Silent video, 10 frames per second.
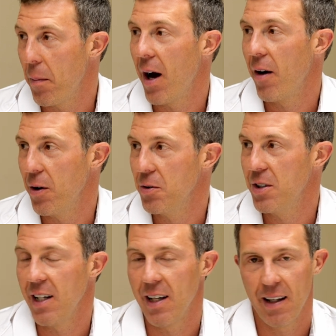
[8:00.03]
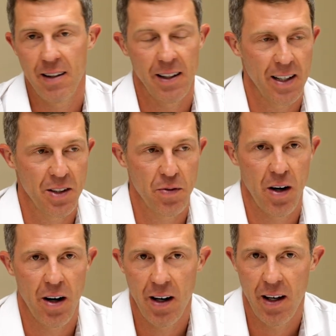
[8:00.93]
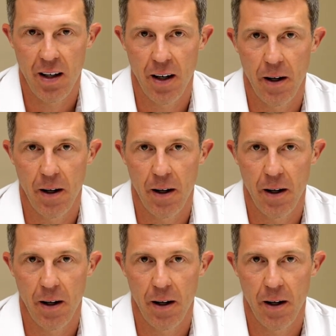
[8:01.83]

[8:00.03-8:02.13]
about OT, and I think that's very,